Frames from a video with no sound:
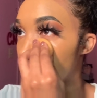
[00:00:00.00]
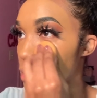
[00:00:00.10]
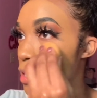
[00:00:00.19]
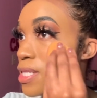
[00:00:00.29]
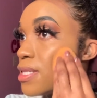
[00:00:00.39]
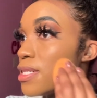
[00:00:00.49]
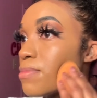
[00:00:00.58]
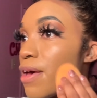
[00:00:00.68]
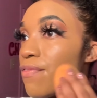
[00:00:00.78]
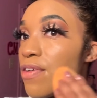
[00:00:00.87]
This is
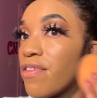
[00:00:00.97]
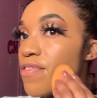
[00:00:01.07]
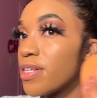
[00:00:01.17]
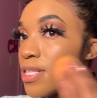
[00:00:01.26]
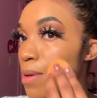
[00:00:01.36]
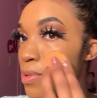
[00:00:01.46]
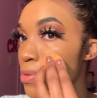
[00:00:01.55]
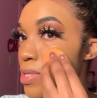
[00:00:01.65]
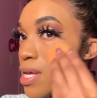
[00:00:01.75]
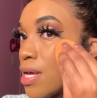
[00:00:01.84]
my very first time
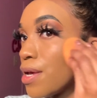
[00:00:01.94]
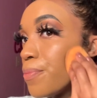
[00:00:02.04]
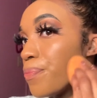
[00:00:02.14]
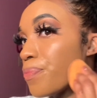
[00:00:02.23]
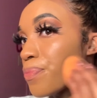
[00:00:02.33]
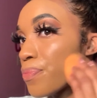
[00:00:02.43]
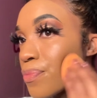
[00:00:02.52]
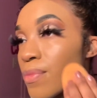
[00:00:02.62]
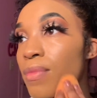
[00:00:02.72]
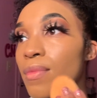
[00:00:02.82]
using it,
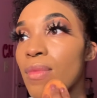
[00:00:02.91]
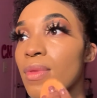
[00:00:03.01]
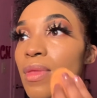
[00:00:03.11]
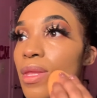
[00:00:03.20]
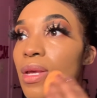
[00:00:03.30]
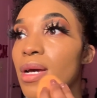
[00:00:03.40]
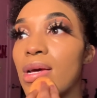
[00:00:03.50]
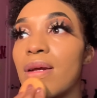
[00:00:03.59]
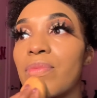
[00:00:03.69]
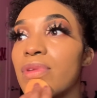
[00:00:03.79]

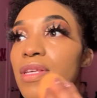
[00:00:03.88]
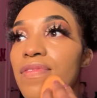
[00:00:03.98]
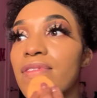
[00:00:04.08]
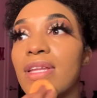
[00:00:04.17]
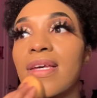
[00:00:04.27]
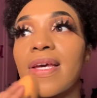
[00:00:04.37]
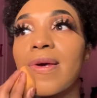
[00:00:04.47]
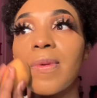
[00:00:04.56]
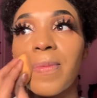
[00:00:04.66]
and I'm really feeling it.